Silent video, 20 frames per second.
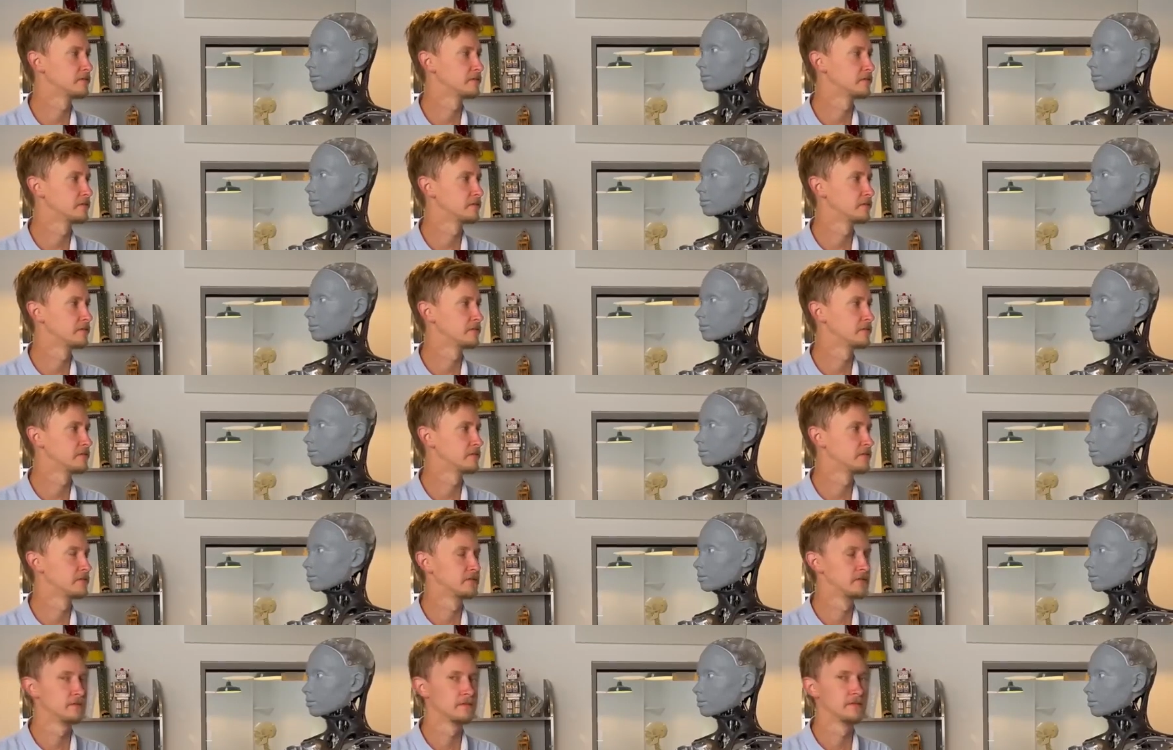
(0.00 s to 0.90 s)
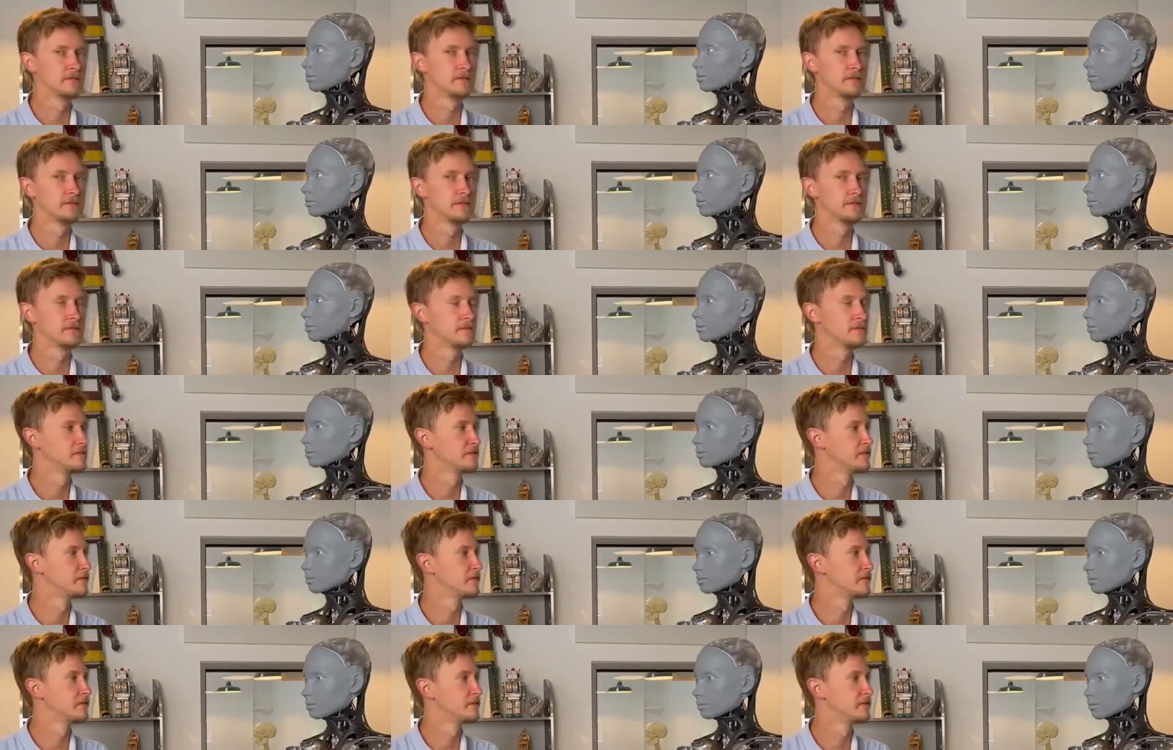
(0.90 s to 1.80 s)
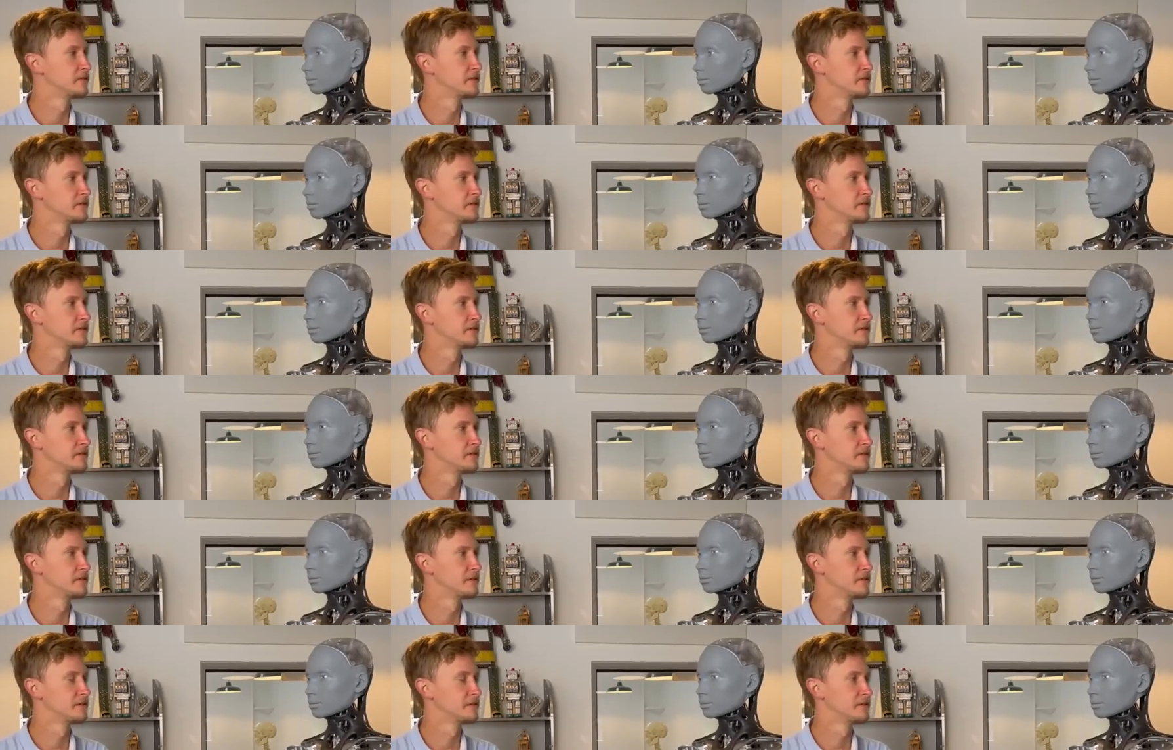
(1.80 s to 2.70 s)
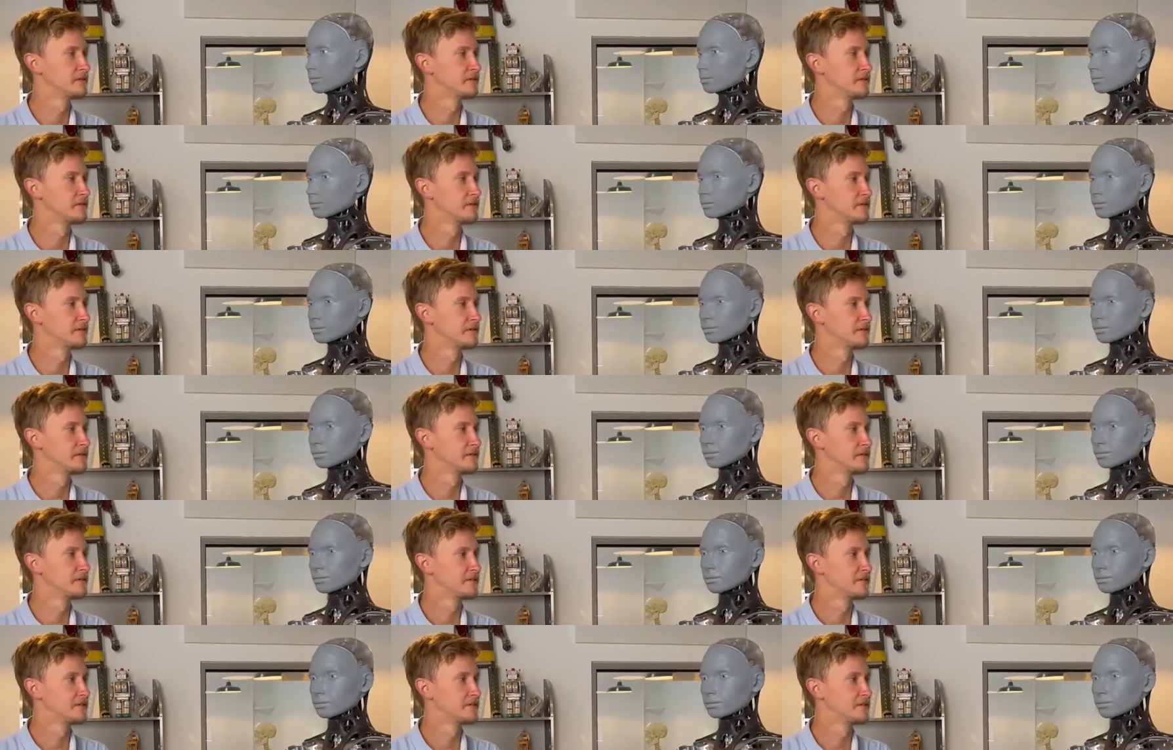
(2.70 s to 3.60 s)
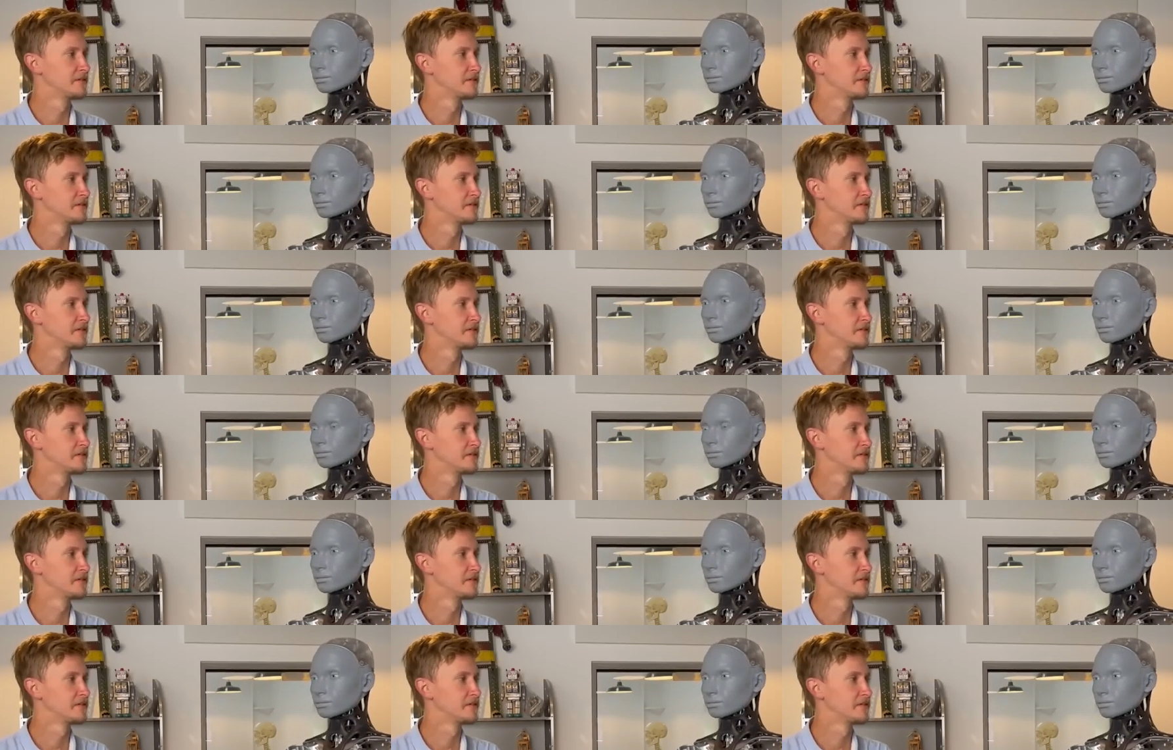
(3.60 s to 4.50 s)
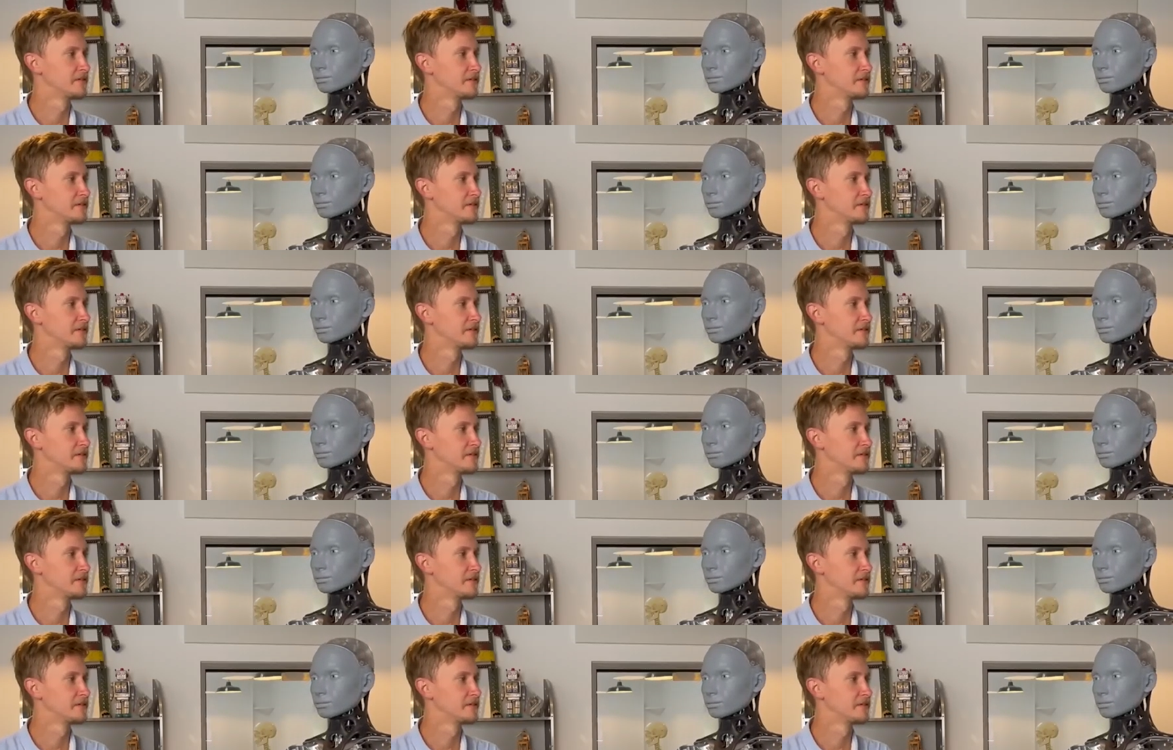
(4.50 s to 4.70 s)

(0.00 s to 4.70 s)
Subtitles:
No one is speaking in this clip.